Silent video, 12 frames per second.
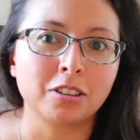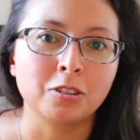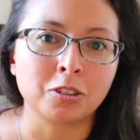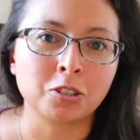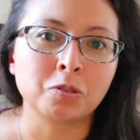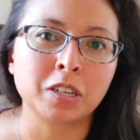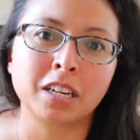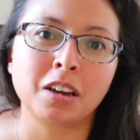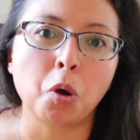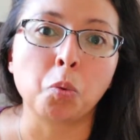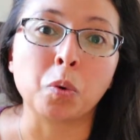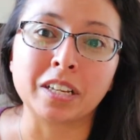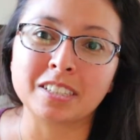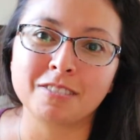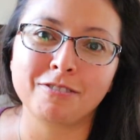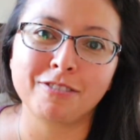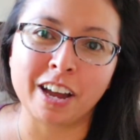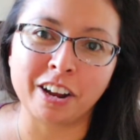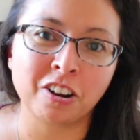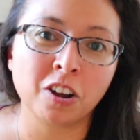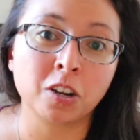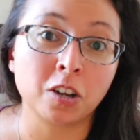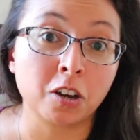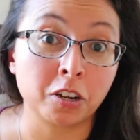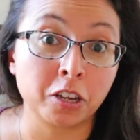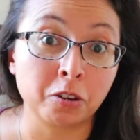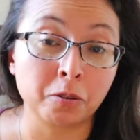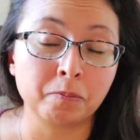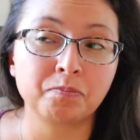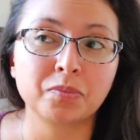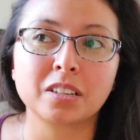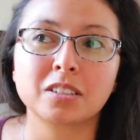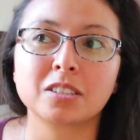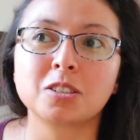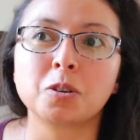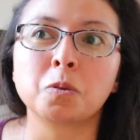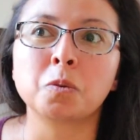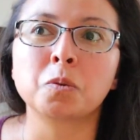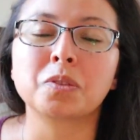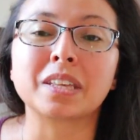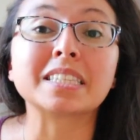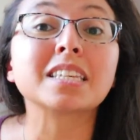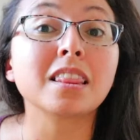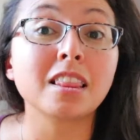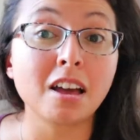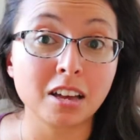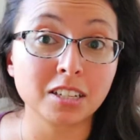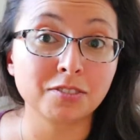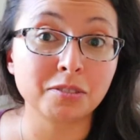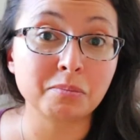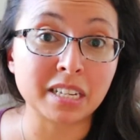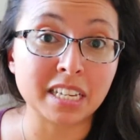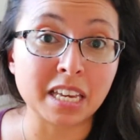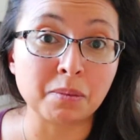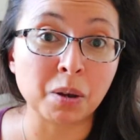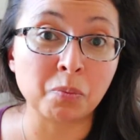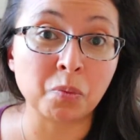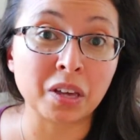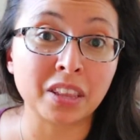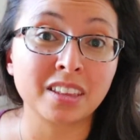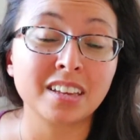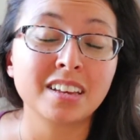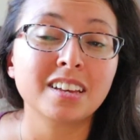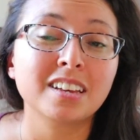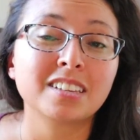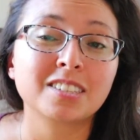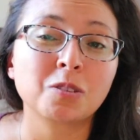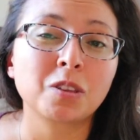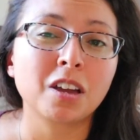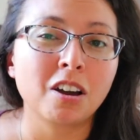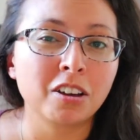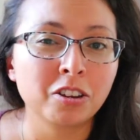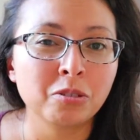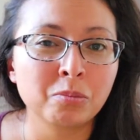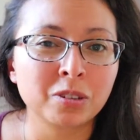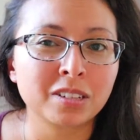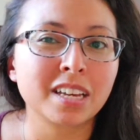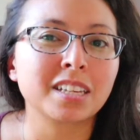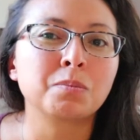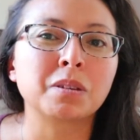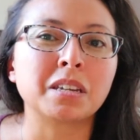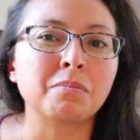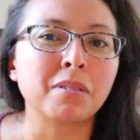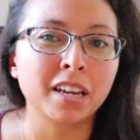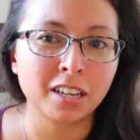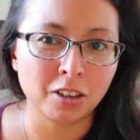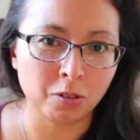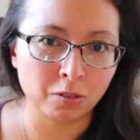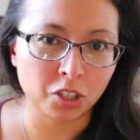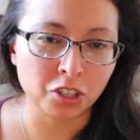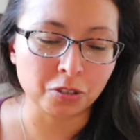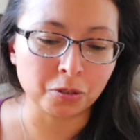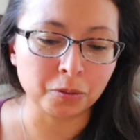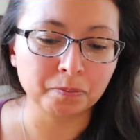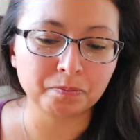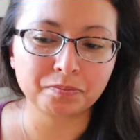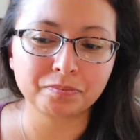They're doing Wings of Fire on audio. so that's a lot for me to keep up with. So the audiobook has been my go-to.